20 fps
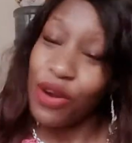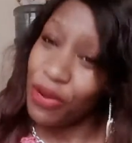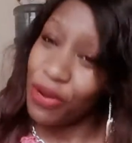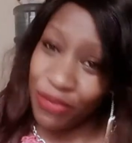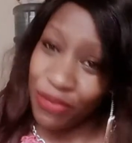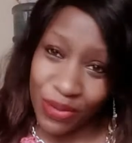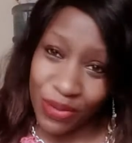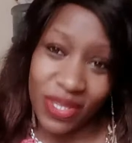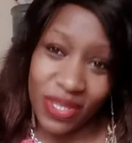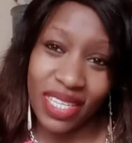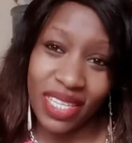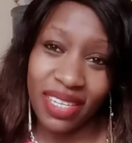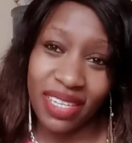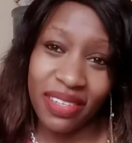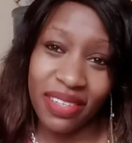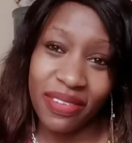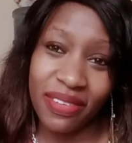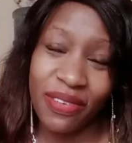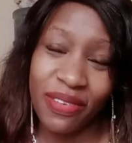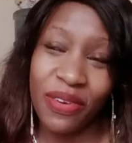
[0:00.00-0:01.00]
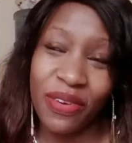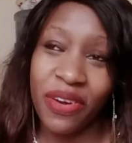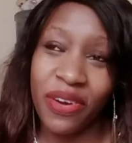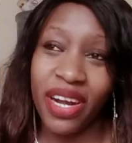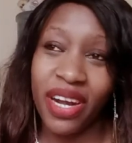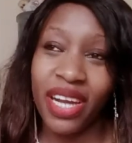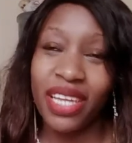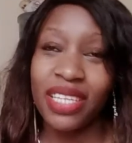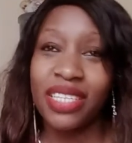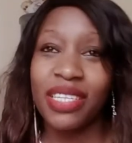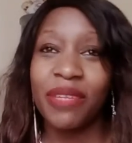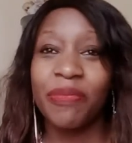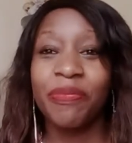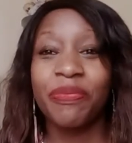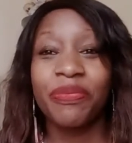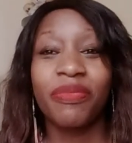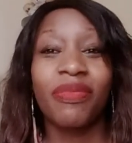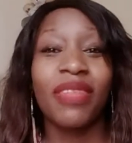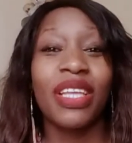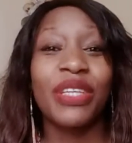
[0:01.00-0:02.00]
of yourself. Alright,
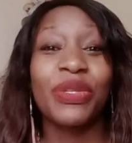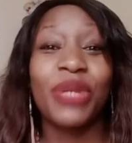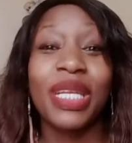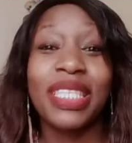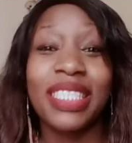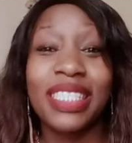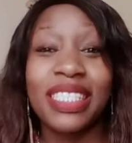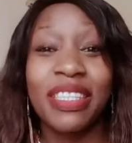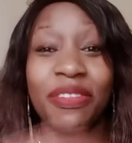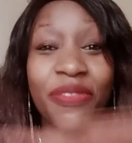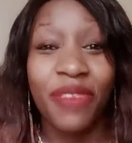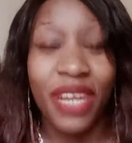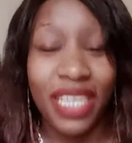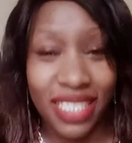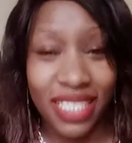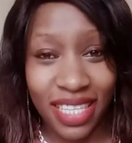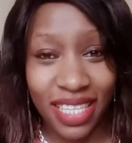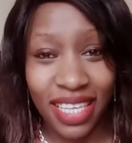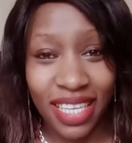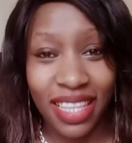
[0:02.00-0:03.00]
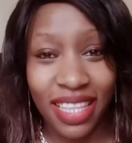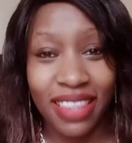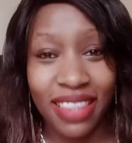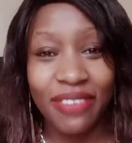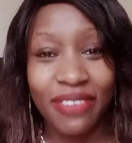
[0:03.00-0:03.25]
so that's just the first thing.